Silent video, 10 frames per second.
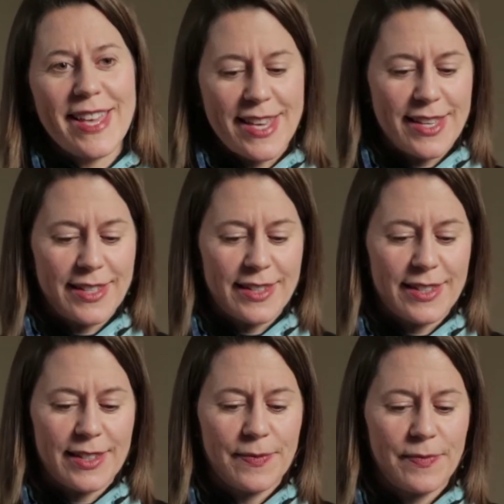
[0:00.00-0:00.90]

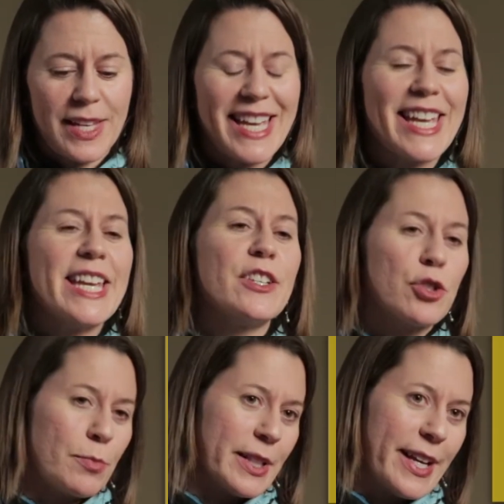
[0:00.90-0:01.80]
is
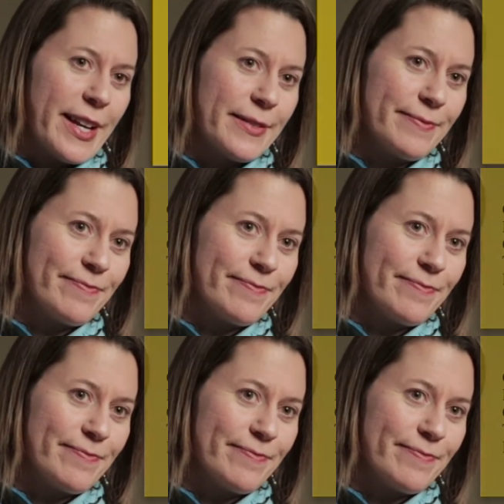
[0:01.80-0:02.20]
interplay.